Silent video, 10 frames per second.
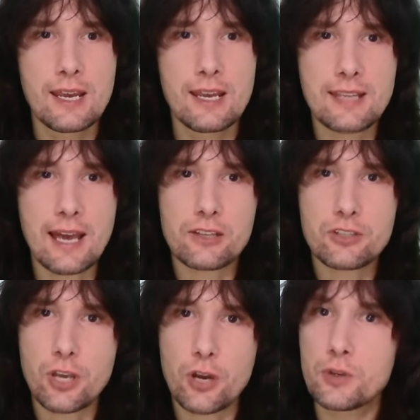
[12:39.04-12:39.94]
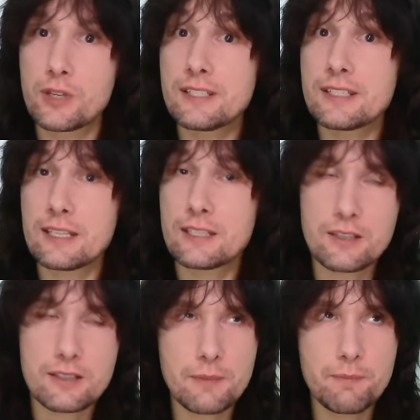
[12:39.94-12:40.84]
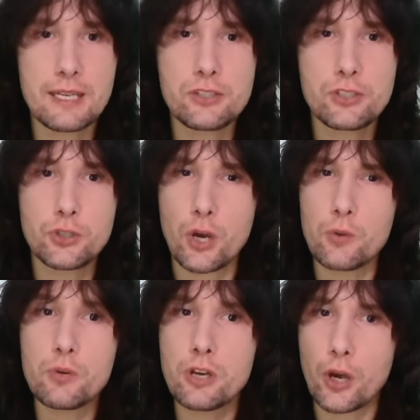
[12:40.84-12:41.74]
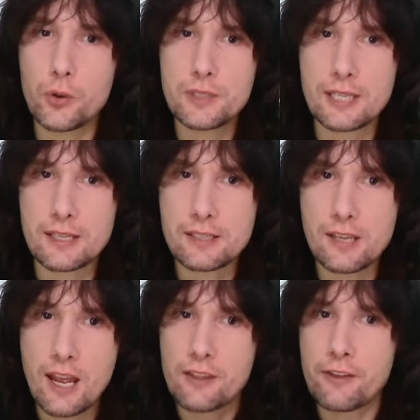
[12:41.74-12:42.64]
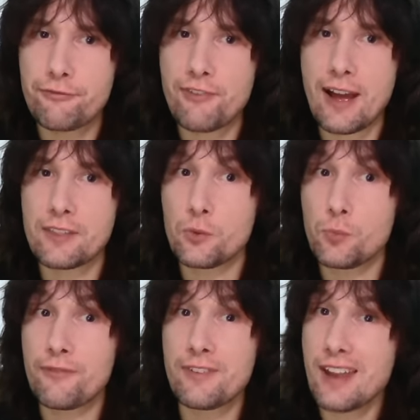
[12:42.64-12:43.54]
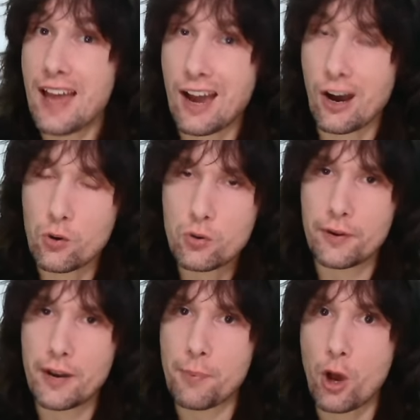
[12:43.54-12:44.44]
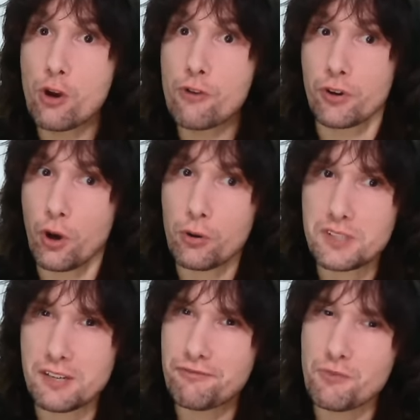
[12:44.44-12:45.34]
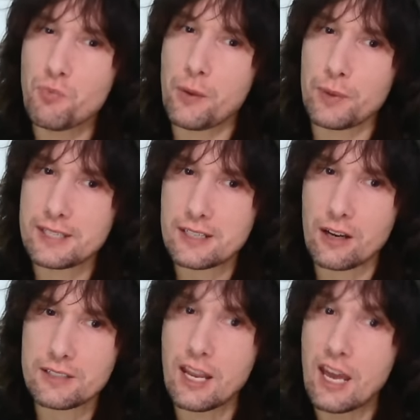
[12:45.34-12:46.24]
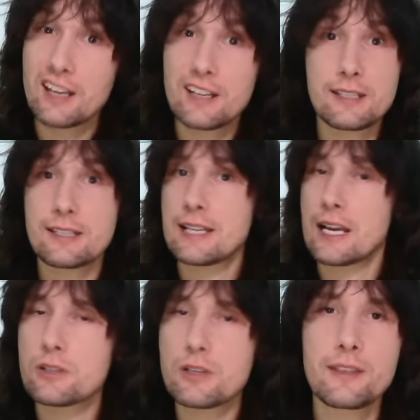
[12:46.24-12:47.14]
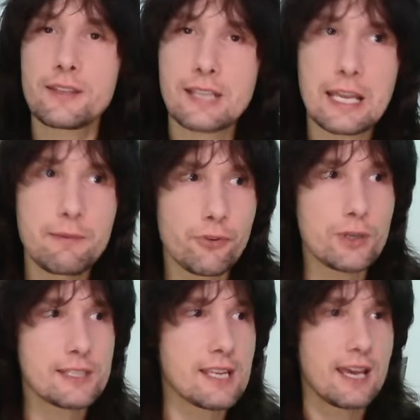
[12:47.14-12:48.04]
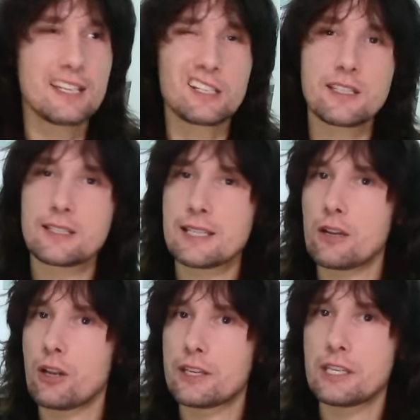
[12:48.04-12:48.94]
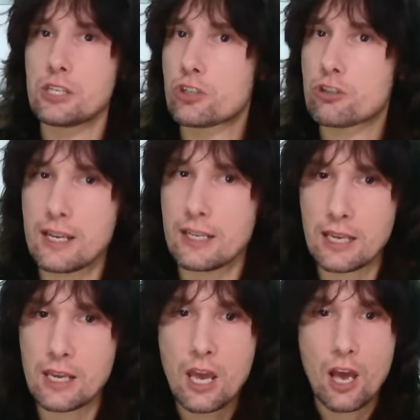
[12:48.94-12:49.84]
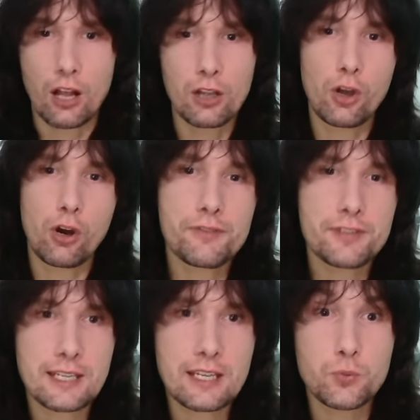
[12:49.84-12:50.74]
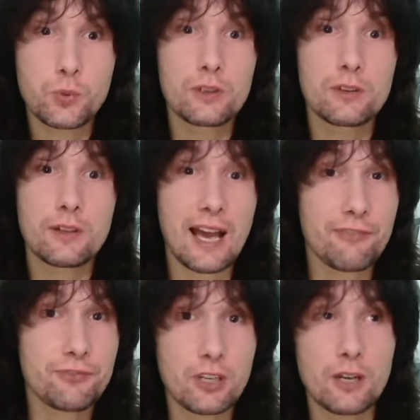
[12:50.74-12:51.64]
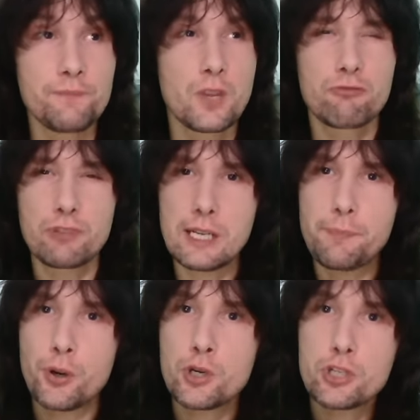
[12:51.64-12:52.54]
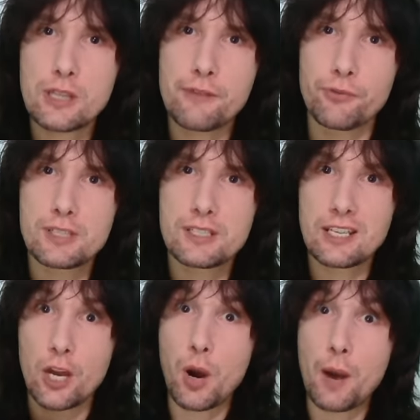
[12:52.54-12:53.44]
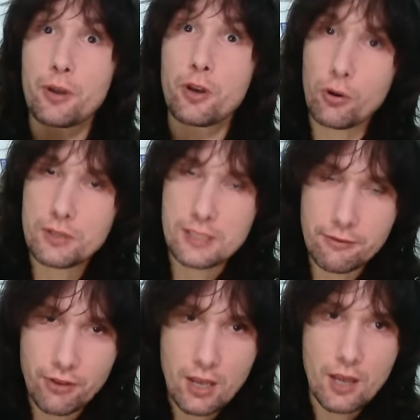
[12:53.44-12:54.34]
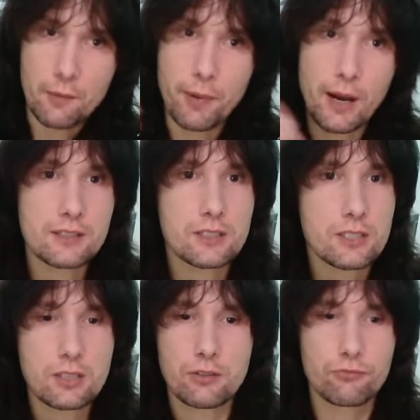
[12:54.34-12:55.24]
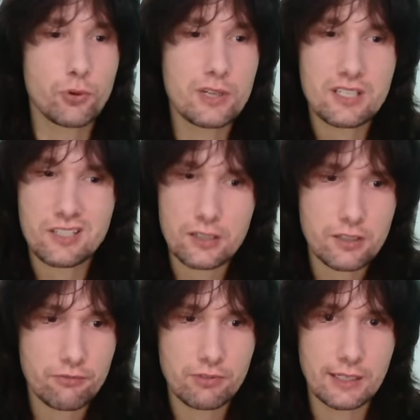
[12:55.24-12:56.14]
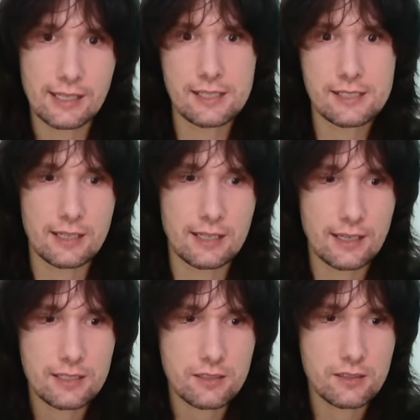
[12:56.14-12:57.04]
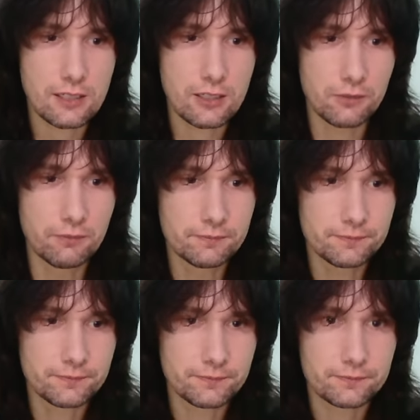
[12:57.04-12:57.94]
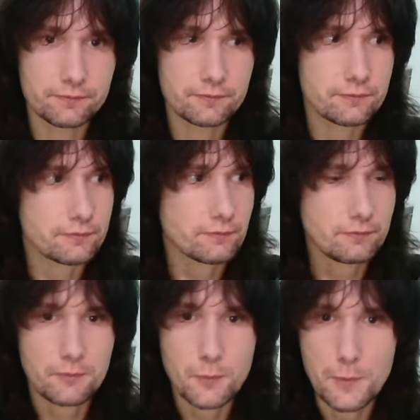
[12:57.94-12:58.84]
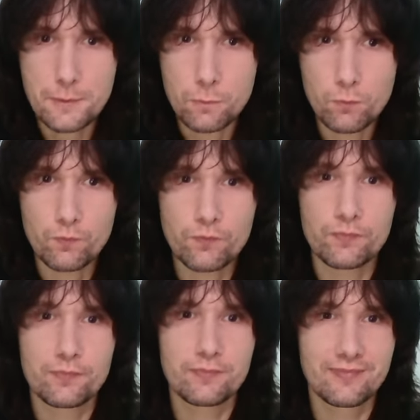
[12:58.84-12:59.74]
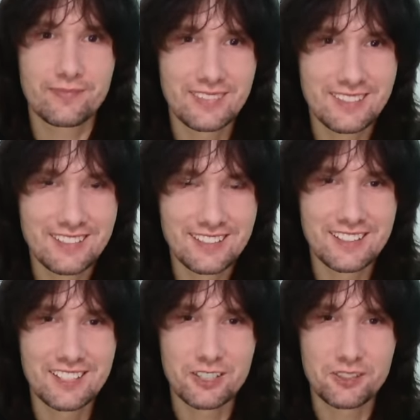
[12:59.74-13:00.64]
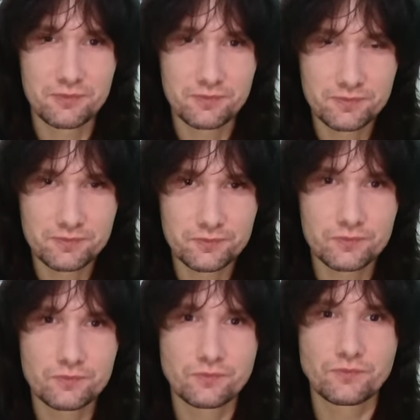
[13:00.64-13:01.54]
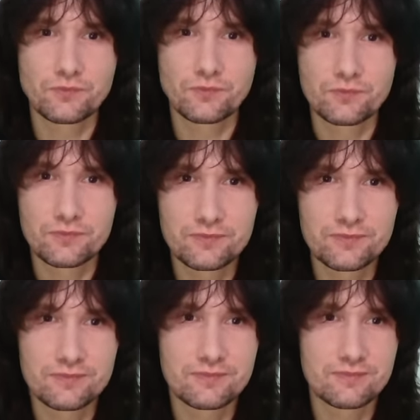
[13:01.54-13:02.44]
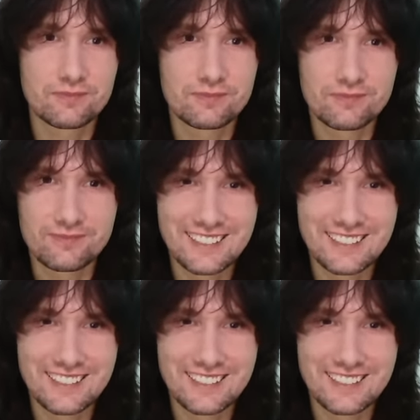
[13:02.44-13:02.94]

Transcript: is that tonal consistency means you don't notice the fact that we've now gone up over an octave from where we started, because it sounds like the same voice. He doesn't sound like he's straining. A lot of singers will have to really push their voice to go up an octave, but Roy just does it really easily. Let's continue. Walk away, darling, don't